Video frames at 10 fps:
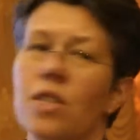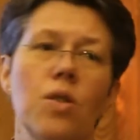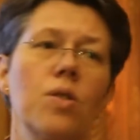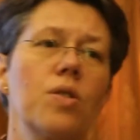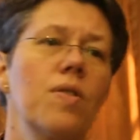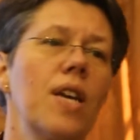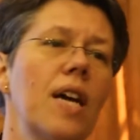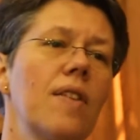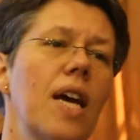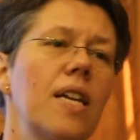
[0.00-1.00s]
it's also on the
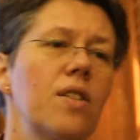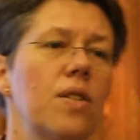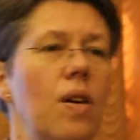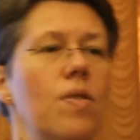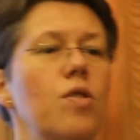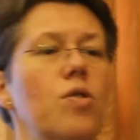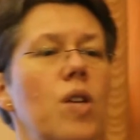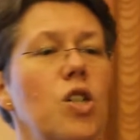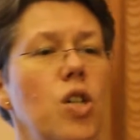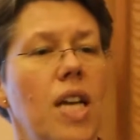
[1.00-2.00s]
other hand on the
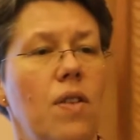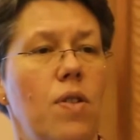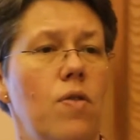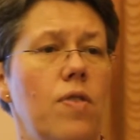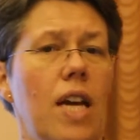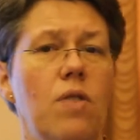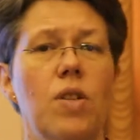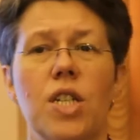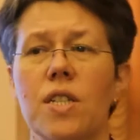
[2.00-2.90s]
structural level of language.